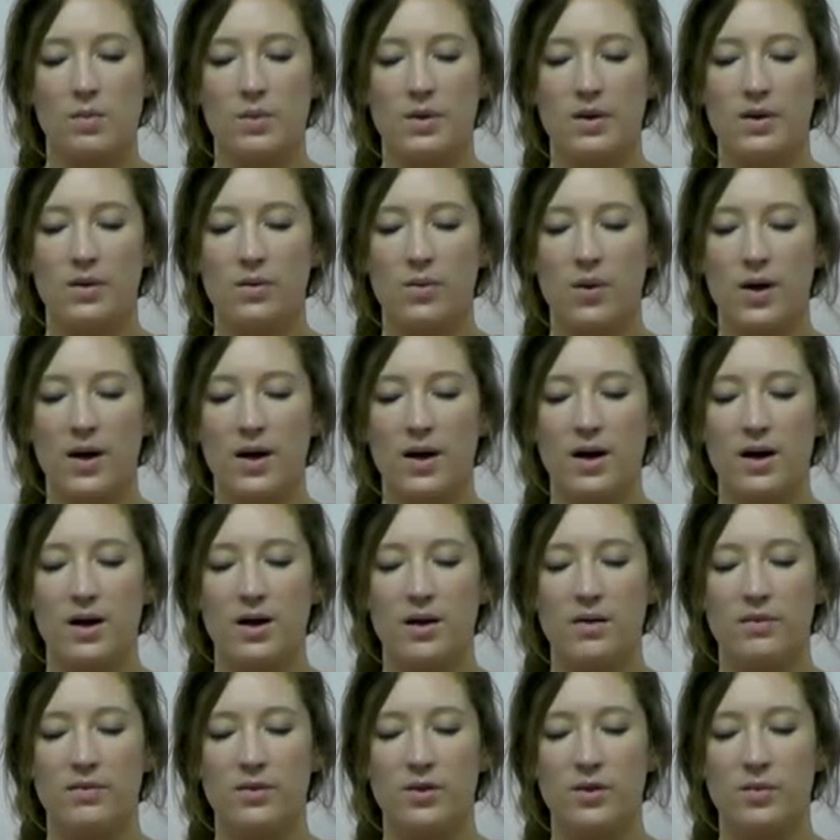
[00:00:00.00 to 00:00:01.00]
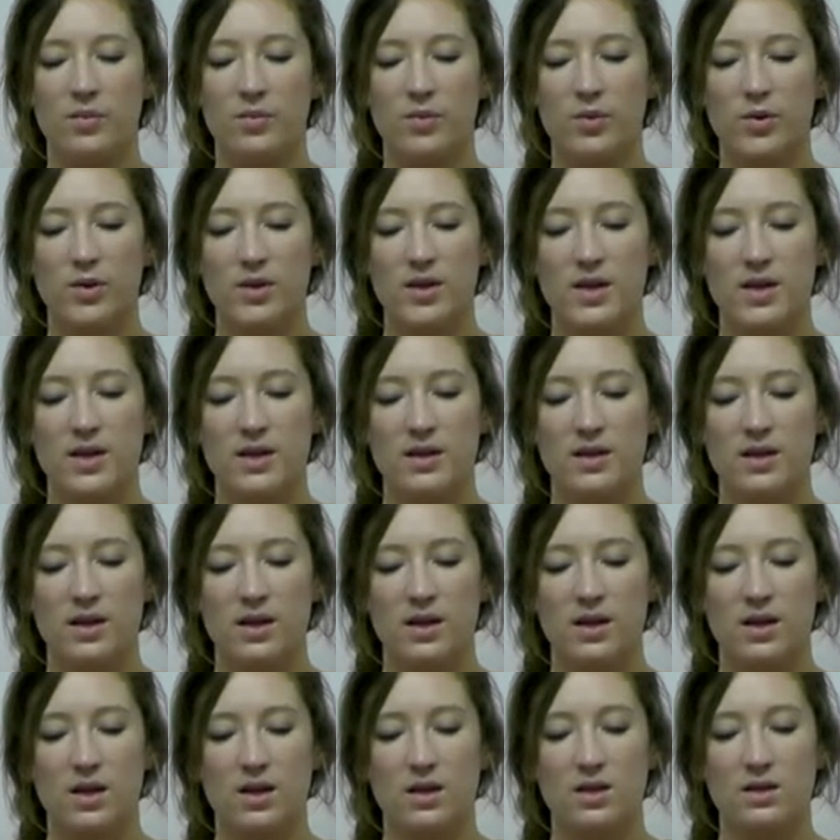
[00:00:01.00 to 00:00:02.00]
Be aware of your
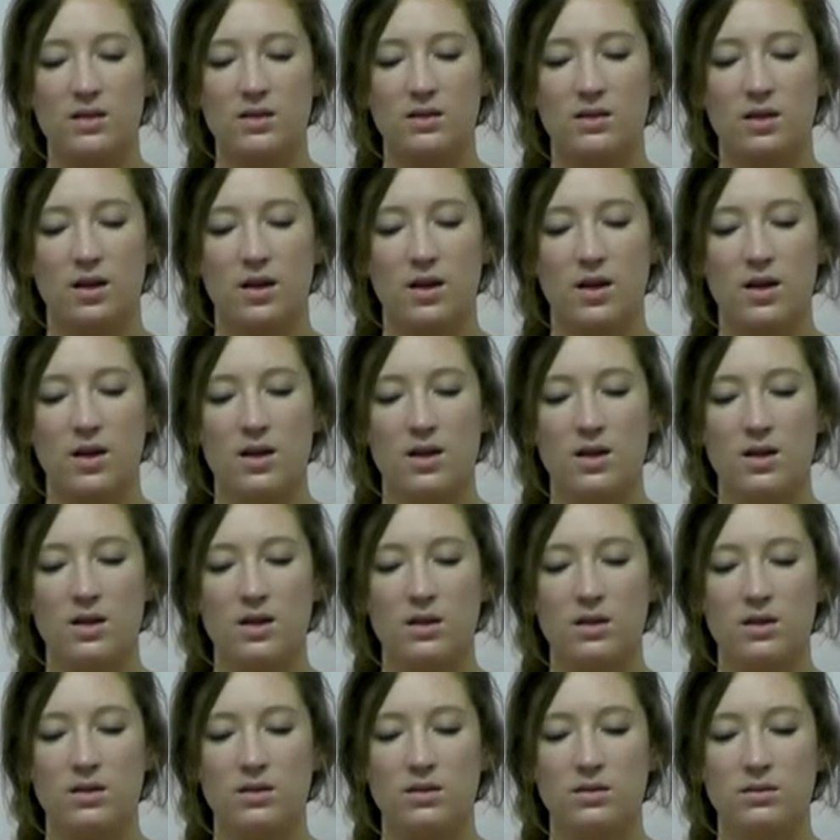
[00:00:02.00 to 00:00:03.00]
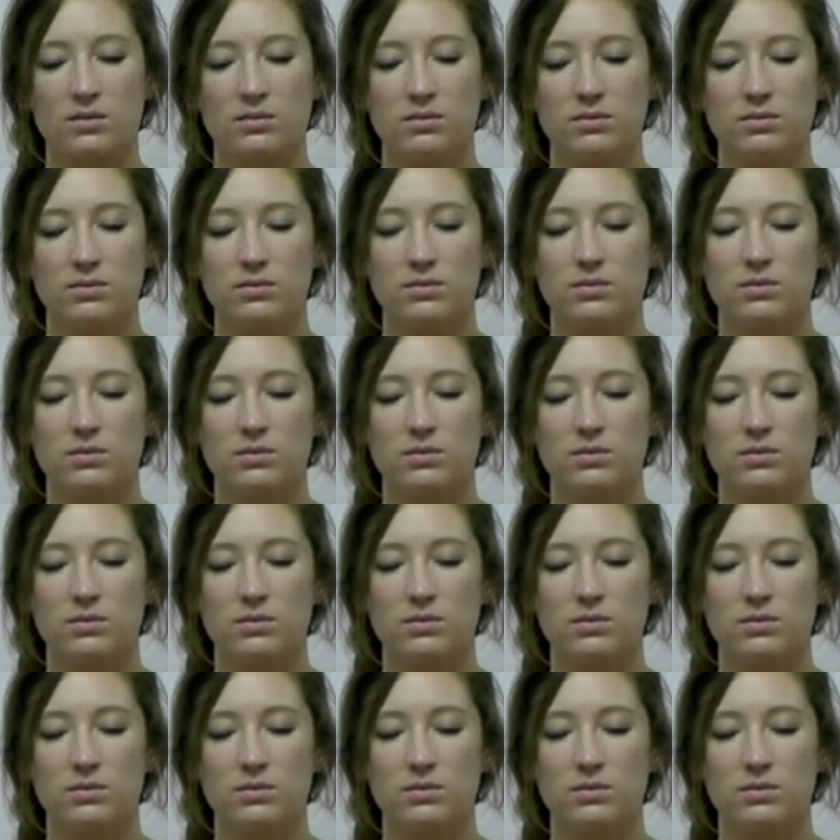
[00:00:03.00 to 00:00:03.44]
breathing in